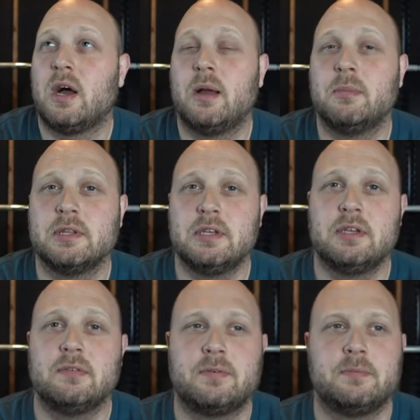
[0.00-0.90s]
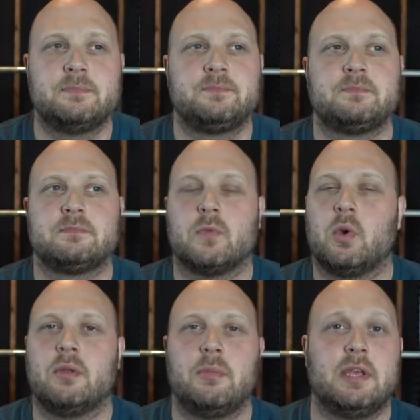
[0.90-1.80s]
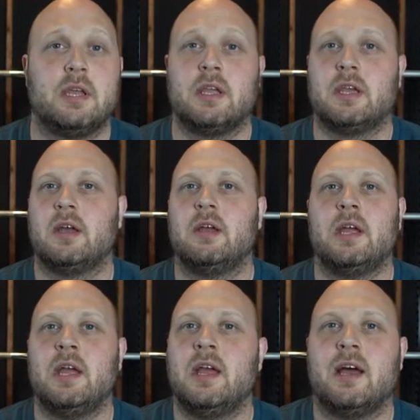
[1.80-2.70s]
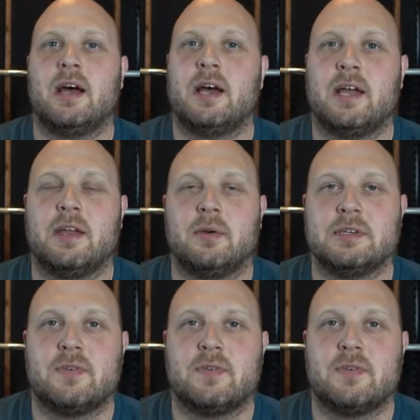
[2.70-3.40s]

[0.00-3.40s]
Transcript: I believe, or the beginning. I always